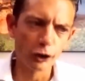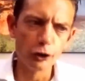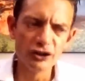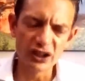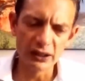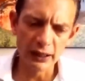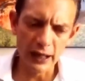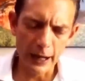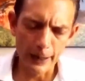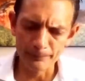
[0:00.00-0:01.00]
losing
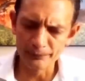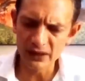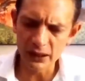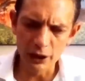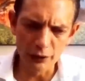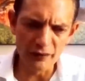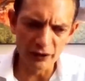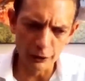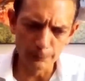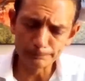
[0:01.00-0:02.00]

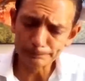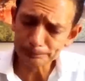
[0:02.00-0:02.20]
revenue.